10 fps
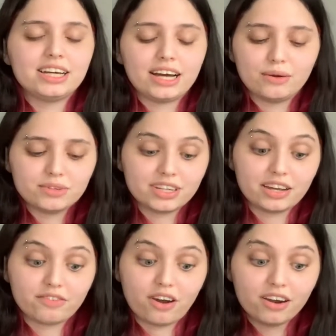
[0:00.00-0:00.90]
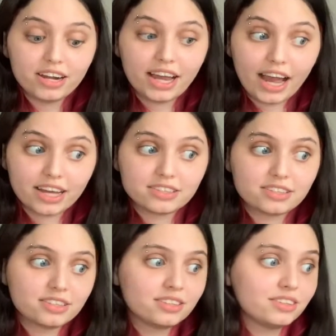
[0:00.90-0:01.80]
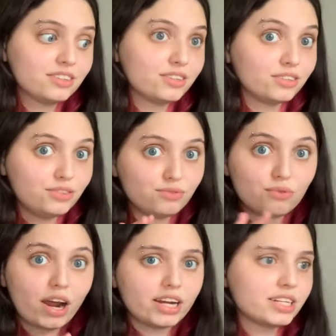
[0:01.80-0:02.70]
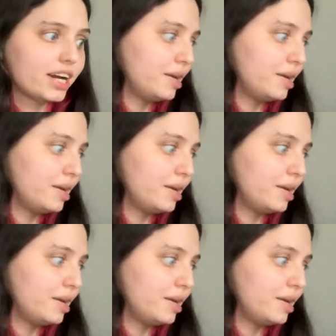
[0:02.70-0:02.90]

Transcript: I was like, if our cats could ride a tiny